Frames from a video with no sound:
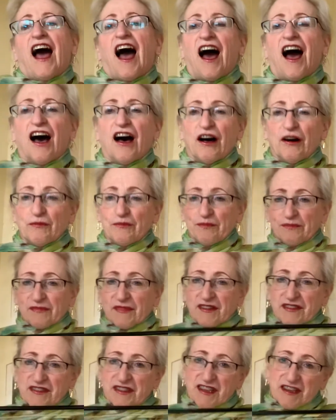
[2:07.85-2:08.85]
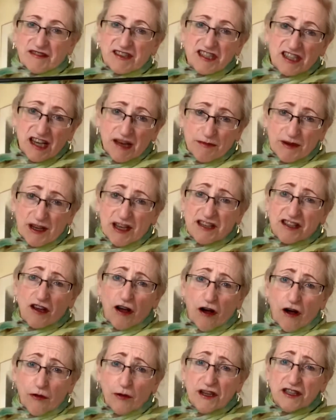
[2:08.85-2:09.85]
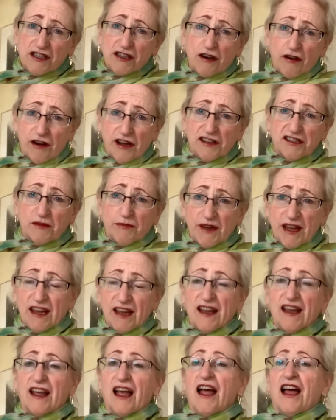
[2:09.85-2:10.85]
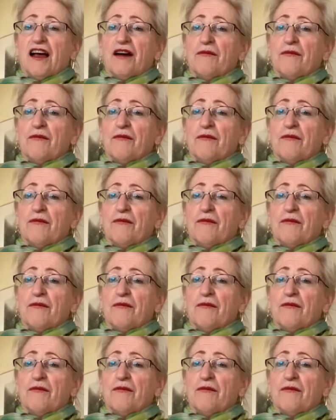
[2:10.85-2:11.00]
The tip is always going to be